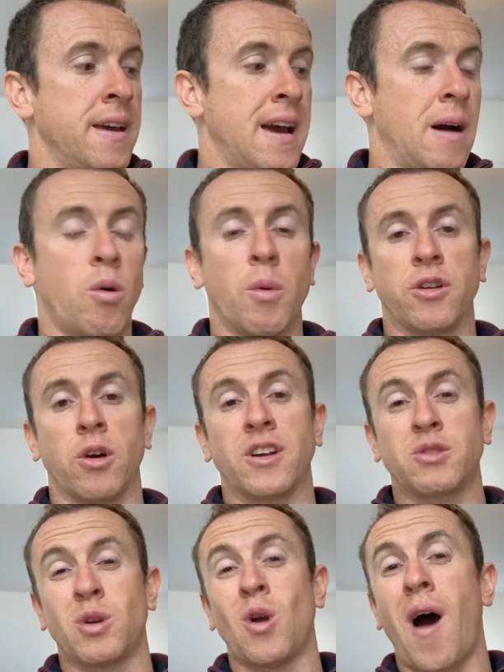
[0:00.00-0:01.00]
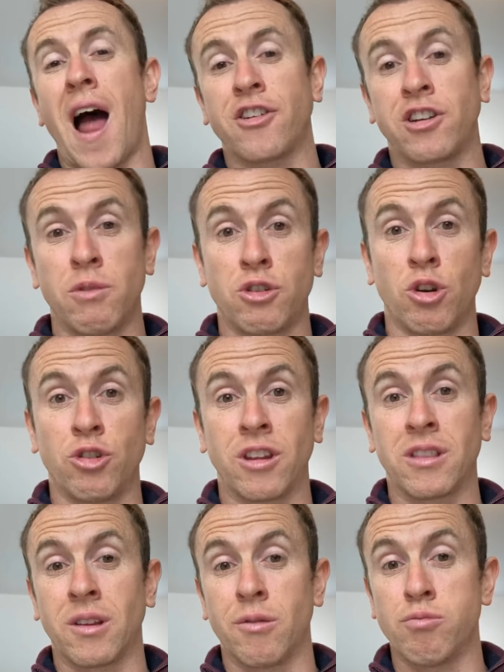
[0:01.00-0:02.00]
And what we're doing is we're not actually
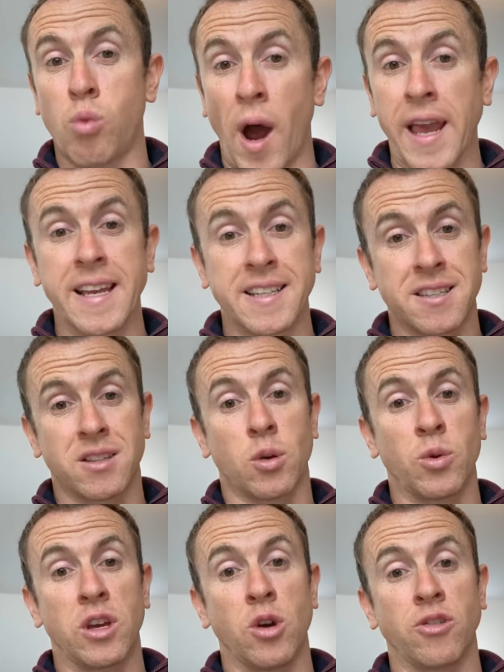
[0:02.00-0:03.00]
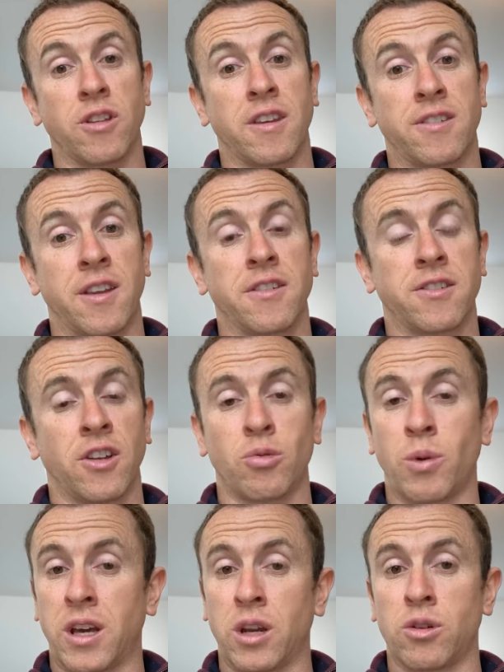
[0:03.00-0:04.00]
reducing the weight that we use in this instance.
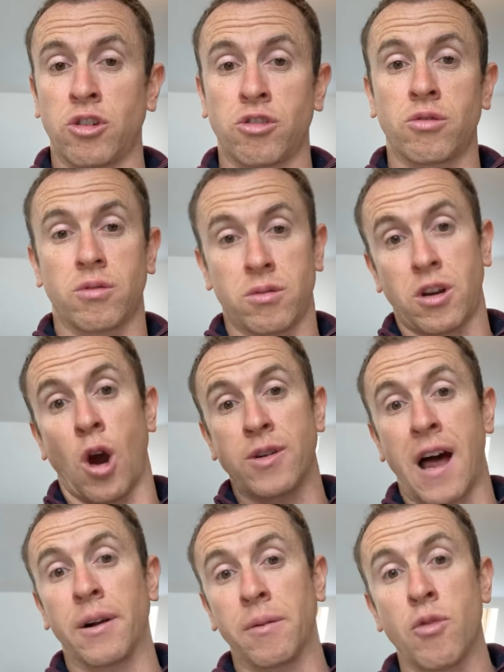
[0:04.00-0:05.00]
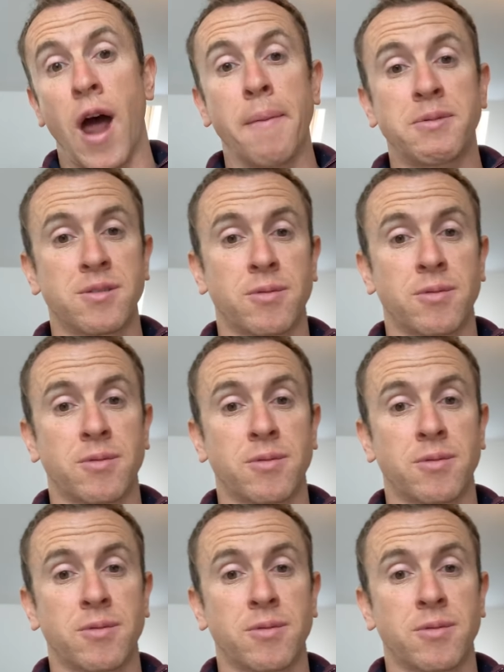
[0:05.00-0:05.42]
We're going to just go down in reps.